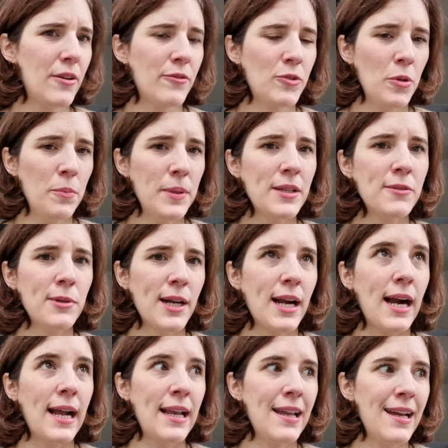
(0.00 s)
of topic where
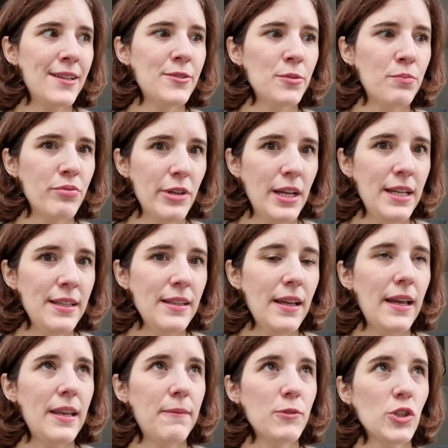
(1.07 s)
I like the brand
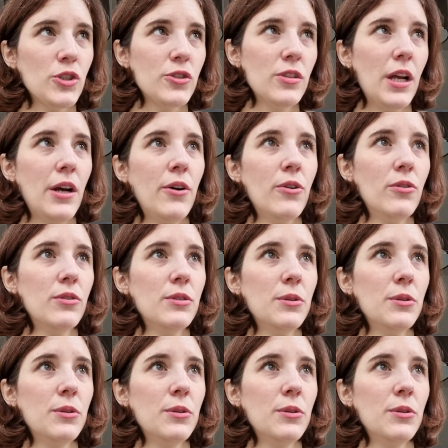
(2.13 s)
and I'm just now